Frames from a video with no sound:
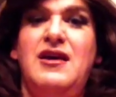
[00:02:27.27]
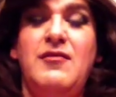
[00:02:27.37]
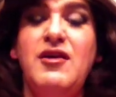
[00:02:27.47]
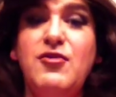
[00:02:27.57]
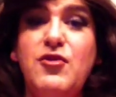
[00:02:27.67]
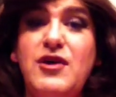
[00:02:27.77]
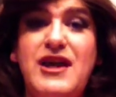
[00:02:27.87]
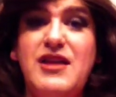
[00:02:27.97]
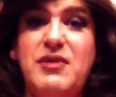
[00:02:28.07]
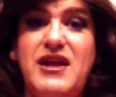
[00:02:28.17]
"I'm not fooling
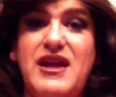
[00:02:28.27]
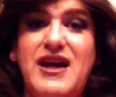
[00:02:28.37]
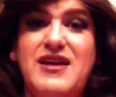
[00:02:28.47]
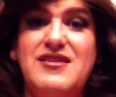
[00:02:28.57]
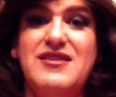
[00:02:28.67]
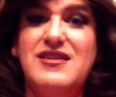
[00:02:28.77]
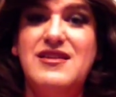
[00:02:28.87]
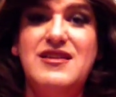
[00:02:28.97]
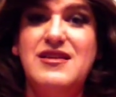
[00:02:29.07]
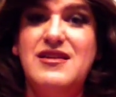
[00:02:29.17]
anybody, guys.
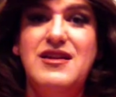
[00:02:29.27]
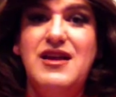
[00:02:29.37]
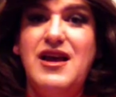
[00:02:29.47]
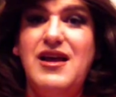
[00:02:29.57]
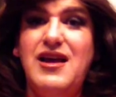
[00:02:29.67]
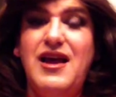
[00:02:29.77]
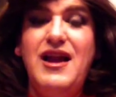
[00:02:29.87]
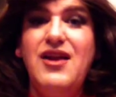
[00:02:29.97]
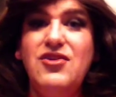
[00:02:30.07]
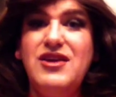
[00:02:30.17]
And
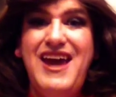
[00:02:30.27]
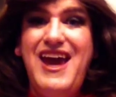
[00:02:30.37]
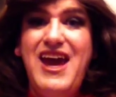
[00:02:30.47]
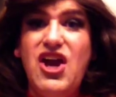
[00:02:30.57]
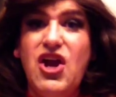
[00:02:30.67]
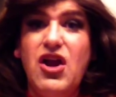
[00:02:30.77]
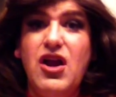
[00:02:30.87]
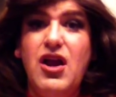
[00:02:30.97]
I don't care.